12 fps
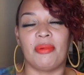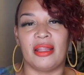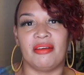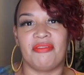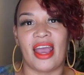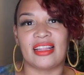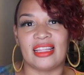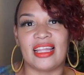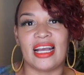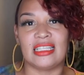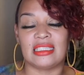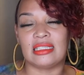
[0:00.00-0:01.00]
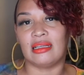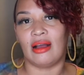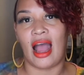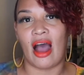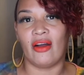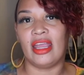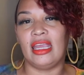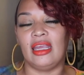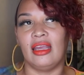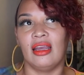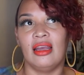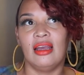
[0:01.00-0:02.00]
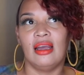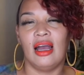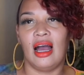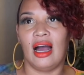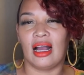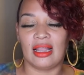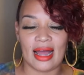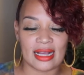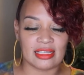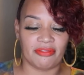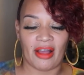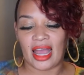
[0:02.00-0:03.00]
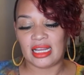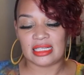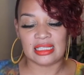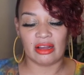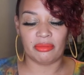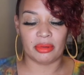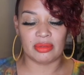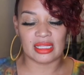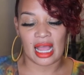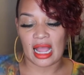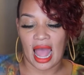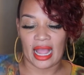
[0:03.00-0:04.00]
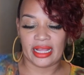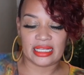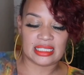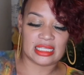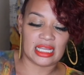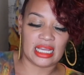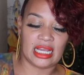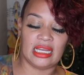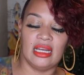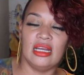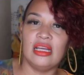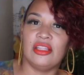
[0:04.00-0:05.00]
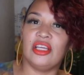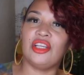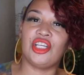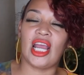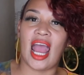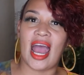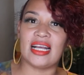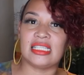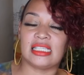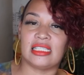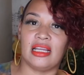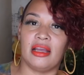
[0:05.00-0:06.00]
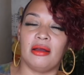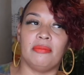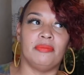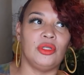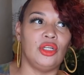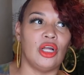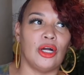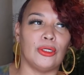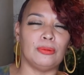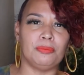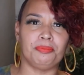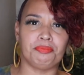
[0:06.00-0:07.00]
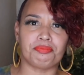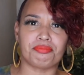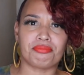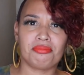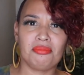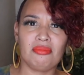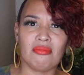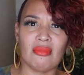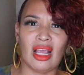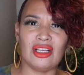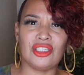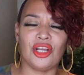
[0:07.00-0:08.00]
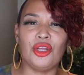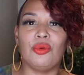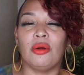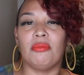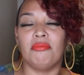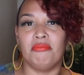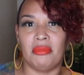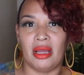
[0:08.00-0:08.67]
the fact that that's how he classified himself, but was like, I can see it. Then she asks him, you know, so you were